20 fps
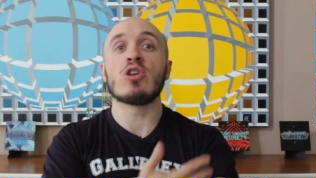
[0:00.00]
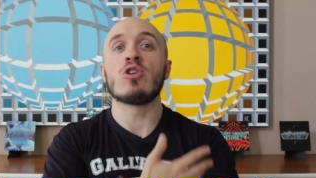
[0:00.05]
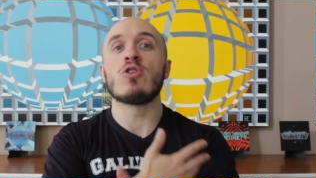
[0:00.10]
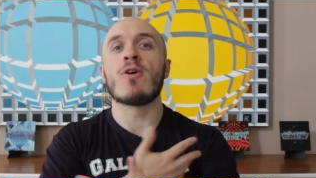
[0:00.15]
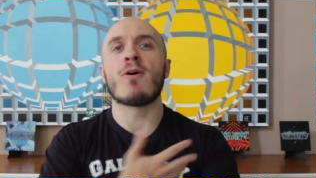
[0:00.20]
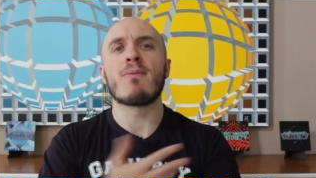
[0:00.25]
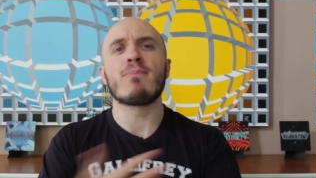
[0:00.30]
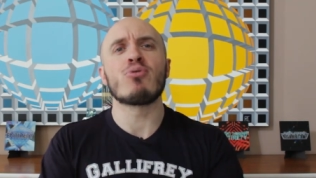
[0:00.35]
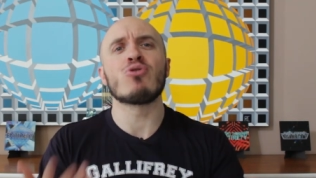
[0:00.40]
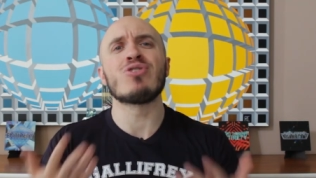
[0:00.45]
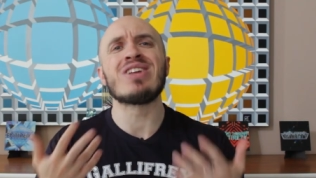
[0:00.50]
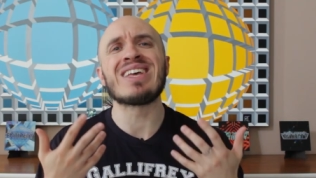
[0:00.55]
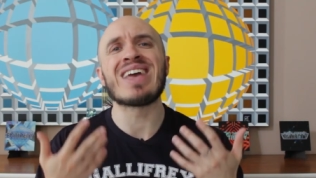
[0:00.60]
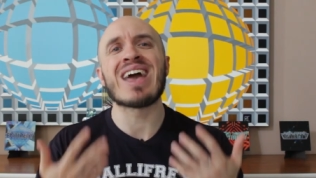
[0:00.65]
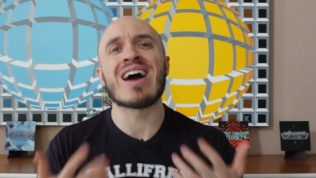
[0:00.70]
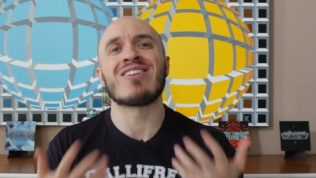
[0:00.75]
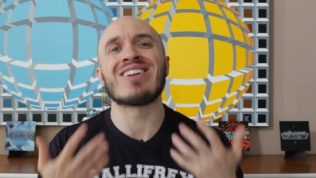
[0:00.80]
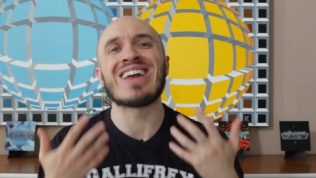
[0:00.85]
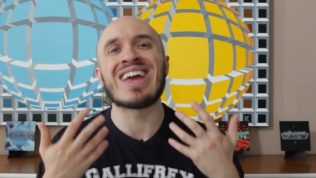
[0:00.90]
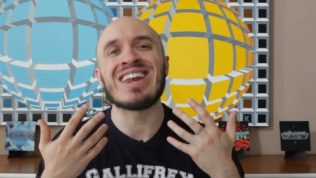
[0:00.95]
are not
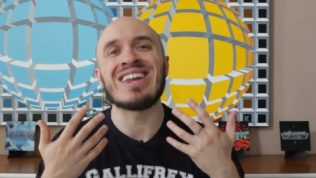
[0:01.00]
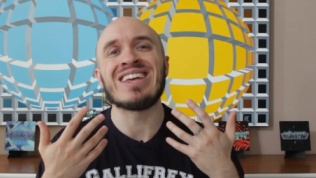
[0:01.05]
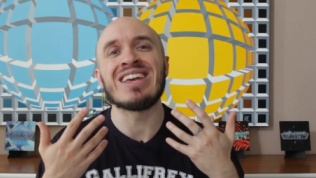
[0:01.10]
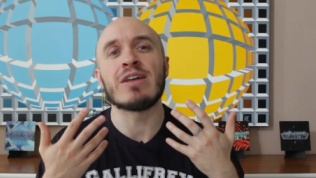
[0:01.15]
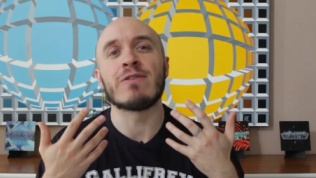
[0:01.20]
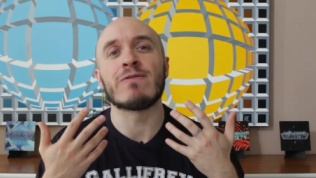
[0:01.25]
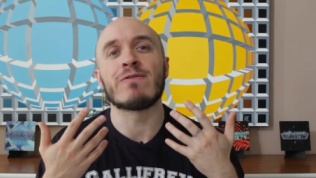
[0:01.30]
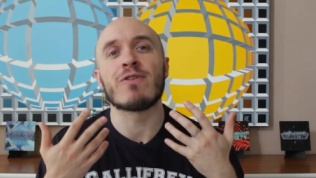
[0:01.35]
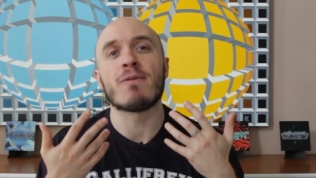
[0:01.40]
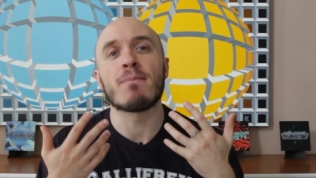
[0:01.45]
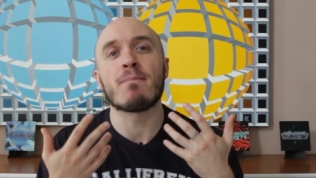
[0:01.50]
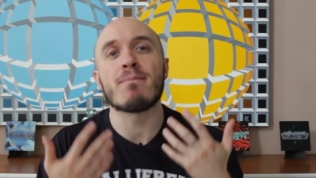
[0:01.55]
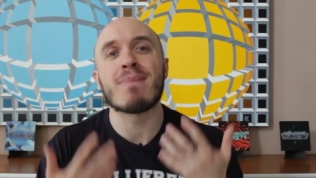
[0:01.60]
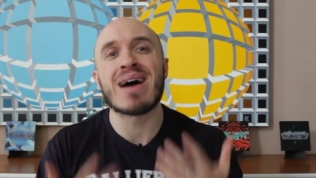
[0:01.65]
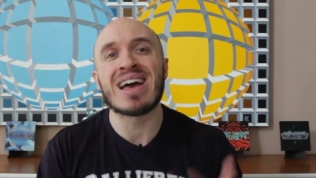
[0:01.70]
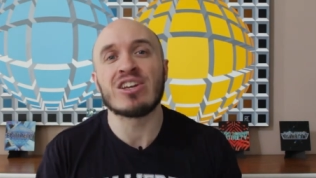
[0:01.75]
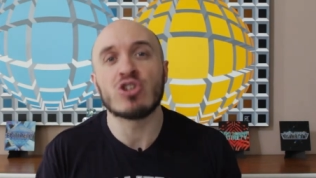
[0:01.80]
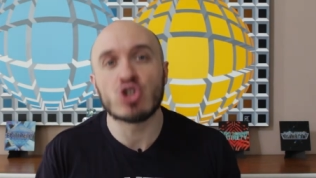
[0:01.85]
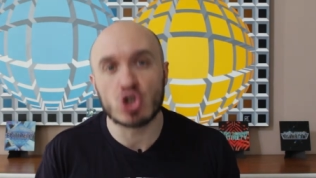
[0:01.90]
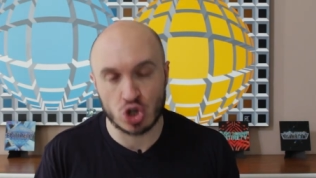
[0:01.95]
putting out any
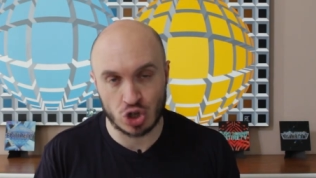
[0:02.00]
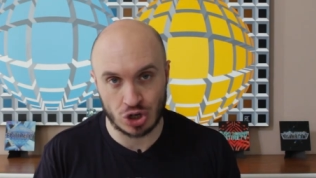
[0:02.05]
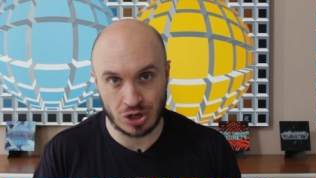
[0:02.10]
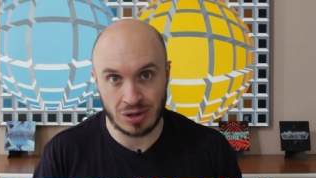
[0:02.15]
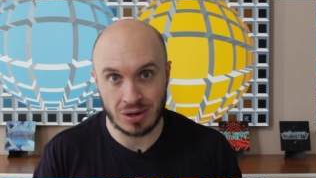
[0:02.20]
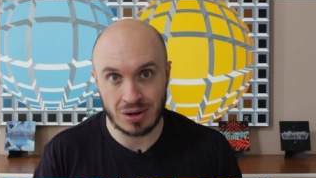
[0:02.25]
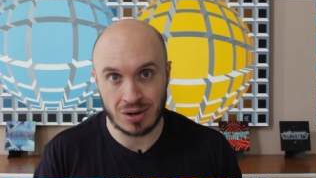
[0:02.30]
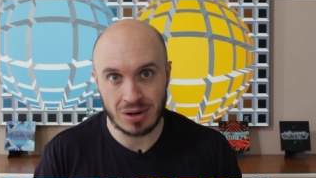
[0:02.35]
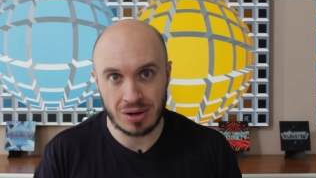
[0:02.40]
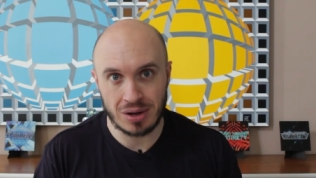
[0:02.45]
information.